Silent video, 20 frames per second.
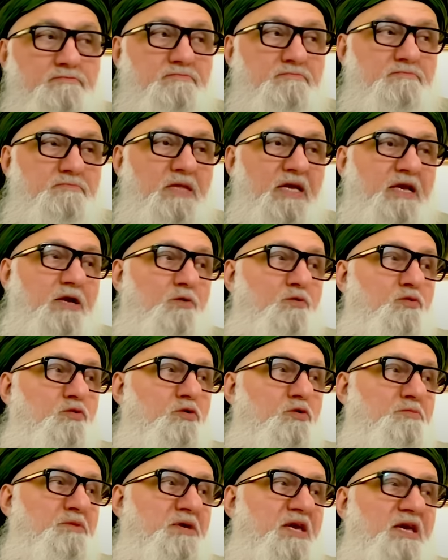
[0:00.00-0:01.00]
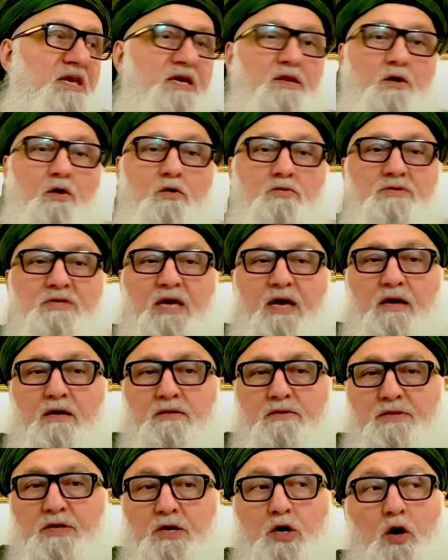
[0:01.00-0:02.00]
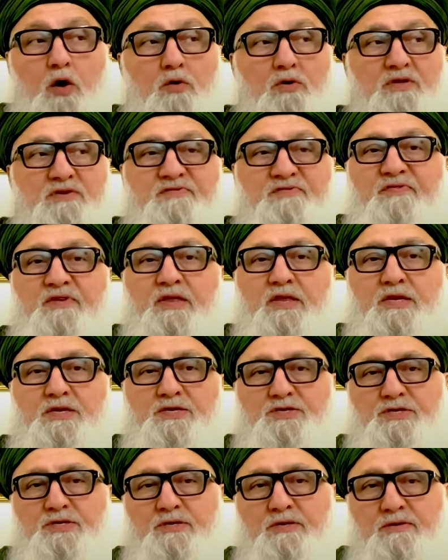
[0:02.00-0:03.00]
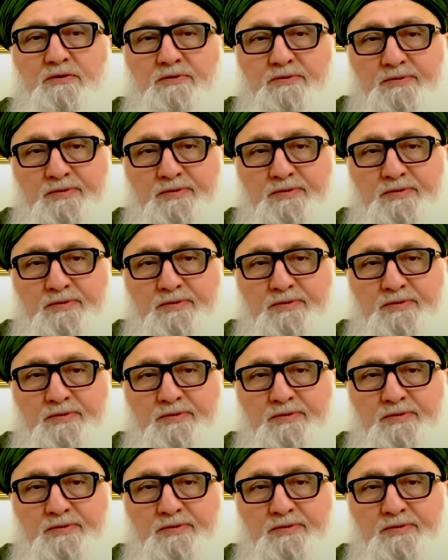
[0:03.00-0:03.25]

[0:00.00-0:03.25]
Like a room key in a hotel, the code is finished.